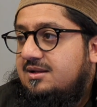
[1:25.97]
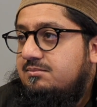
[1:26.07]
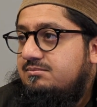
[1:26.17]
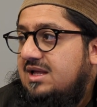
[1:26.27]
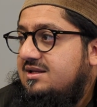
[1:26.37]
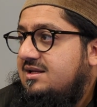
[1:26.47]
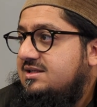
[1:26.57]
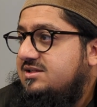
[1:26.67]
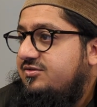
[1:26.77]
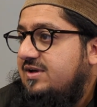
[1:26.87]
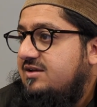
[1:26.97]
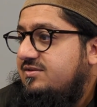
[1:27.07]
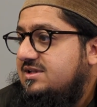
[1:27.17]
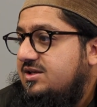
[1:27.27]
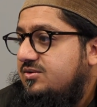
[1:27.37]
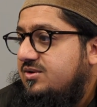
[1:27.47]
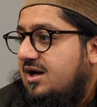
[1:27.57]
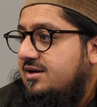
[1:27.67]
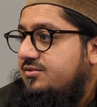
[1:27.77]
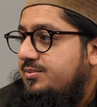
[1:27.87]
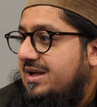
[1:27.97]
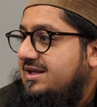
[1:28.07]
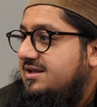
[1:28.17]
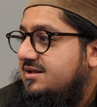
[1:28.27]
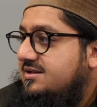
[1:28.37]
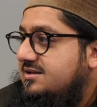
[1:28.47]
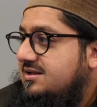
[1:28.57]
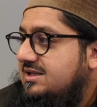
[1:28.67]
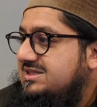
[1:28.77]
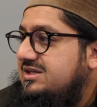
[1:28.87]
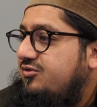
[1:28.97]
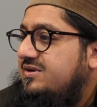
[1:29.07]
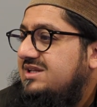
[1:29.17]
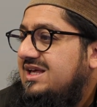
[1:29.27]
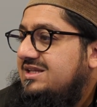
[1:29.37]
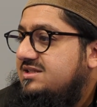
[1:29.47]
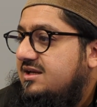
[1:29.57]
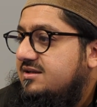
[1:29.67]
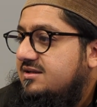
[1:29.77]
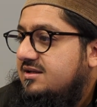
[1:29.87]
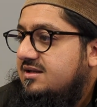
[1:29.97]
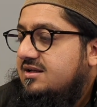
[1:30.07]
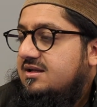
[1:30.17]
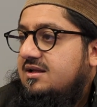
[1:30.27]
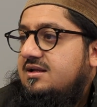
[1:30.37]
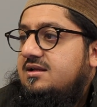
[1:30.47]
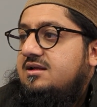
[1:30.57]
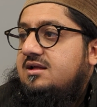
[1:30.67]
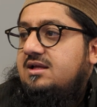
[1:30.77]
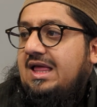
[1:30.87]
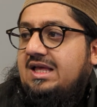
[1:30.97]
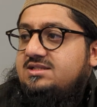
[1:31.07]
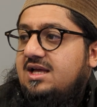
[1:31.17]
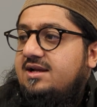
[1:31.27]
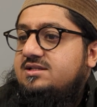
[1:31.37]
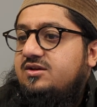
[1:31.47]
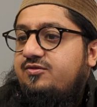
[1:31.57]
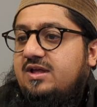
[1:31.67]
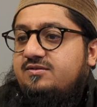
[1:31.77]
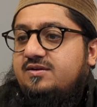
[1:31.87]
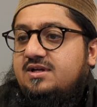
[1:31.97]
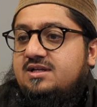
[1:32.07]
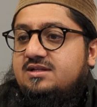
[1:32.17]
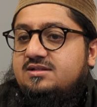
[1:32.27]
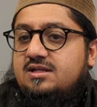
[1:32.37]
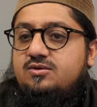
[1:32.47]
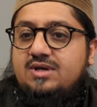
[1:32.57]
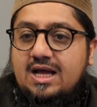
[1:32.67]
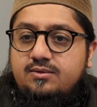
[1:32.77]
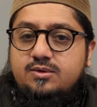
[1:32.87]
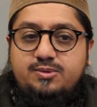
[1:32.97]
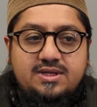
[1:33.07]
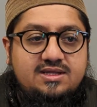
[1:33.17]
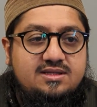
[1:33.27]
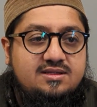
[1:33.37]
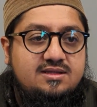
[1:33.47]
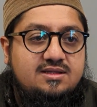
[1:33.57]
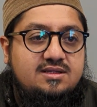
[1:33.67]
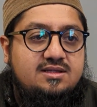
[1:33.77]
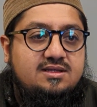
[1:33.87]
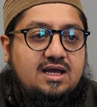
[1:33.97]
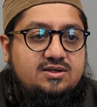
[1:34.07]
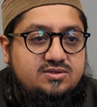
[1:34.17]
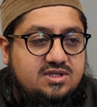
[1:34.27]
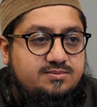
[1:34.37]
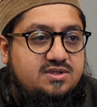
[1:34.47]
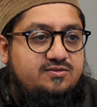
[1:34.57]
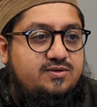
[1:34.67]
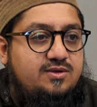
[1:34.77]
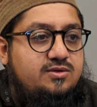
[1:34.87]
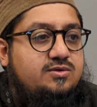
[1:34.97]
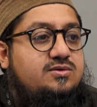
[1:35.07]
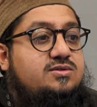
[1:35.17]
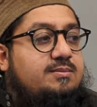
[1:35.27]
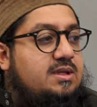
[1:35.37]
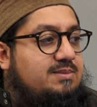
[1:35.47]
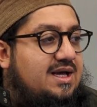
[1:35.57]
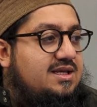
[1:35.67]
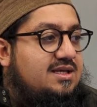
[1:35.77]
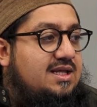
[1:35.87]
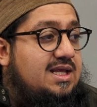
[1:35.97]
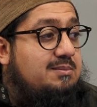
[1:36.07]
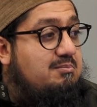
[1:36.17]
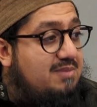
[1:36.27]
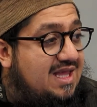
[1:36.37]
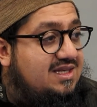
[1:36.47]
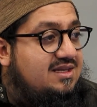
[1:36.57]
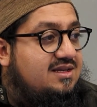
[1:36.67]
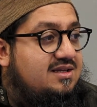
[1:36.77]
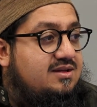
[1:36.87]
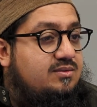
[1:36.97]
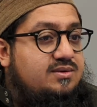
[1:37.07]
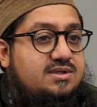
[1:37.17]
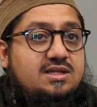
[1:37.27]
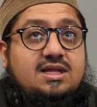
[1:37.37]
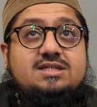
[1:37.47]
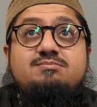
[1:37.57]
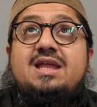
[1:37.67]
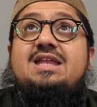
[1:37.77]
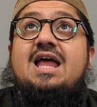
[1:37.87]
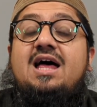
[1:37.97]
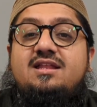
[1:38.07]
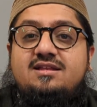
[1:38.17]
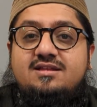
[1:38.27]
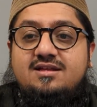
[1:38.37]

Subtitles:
Men is a favor that you can't repay. It's different to ihsan. Ihsan is a favor that you can repay. I do something for you, you do something back. Men, Allah's mannan.